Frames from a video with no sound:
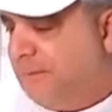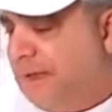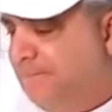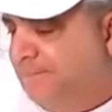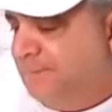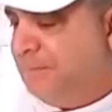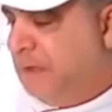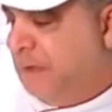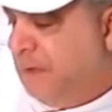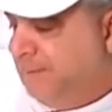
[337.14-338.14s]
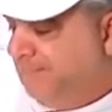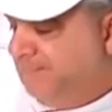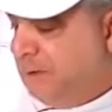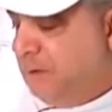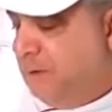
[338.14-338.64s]
bit,
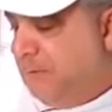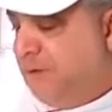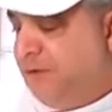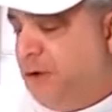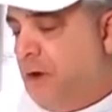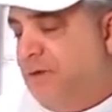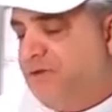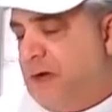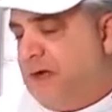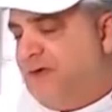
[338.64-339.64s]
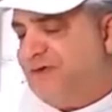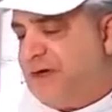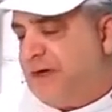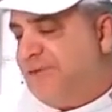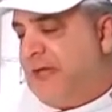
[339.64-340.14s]
but you always want to
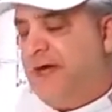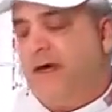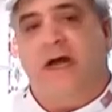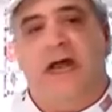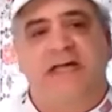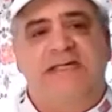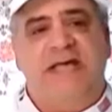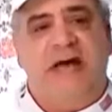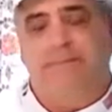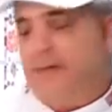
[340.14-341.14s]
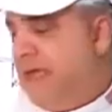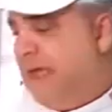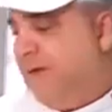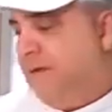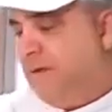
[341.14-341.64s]
start that in a nice hot
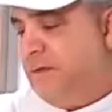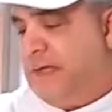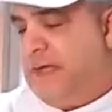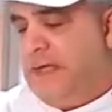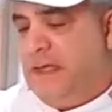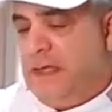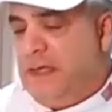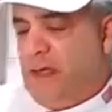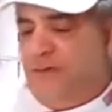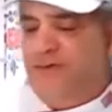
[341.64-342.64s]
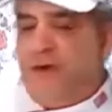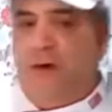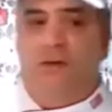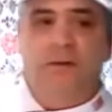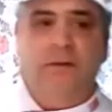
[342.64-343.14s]
pan, okay?
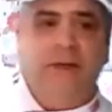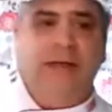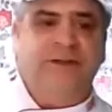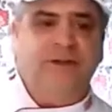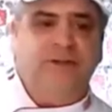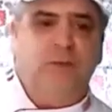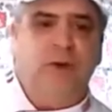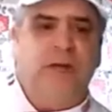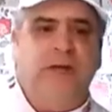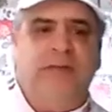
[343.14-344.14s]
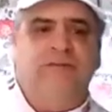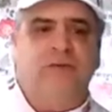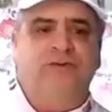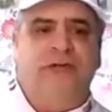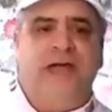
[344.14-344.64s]
So at this point, that's
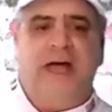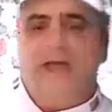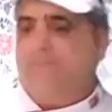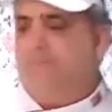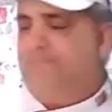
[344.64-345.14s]
what you got.